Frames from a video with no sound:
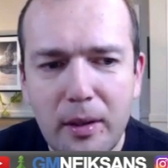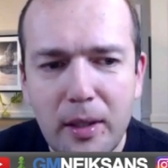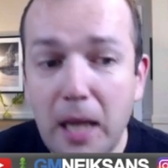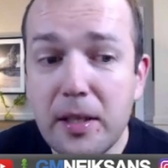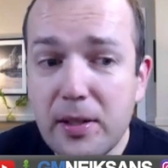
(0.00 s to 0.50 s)

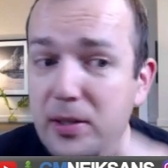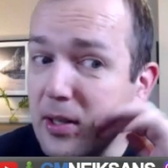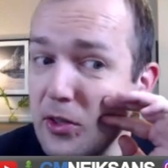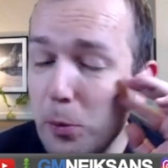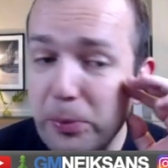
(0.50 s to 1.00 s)
Yeah, this is
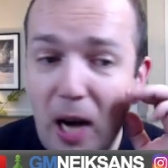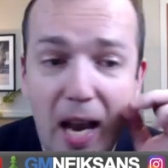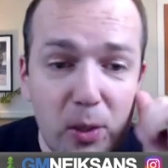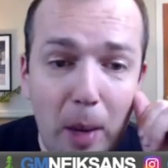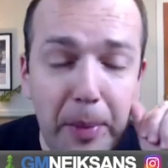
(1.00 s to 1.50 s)
a
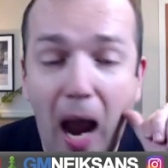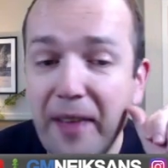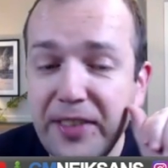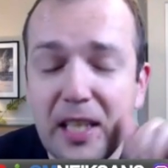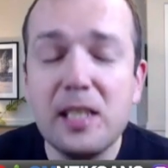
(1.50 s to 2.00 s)
surprise weapon. I
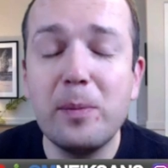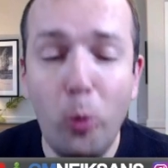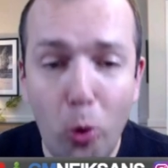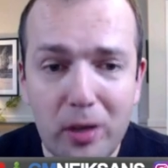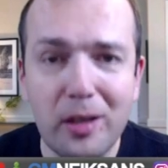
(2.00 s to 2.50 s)
think it's
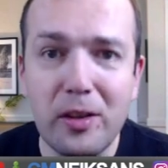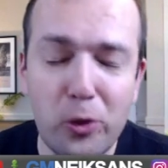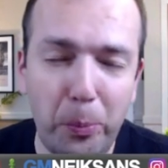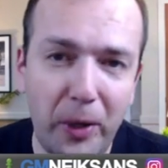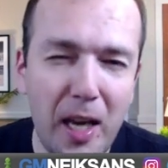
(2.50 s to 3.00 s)
more than a
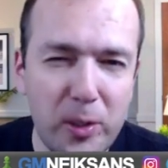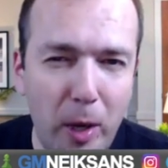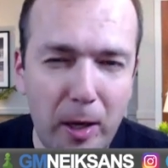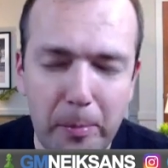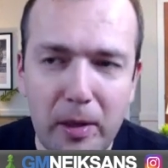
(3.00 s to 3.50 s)
surprise
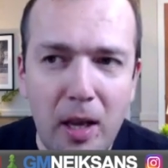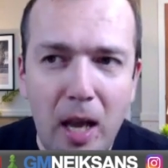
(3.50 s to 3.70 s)
weapon.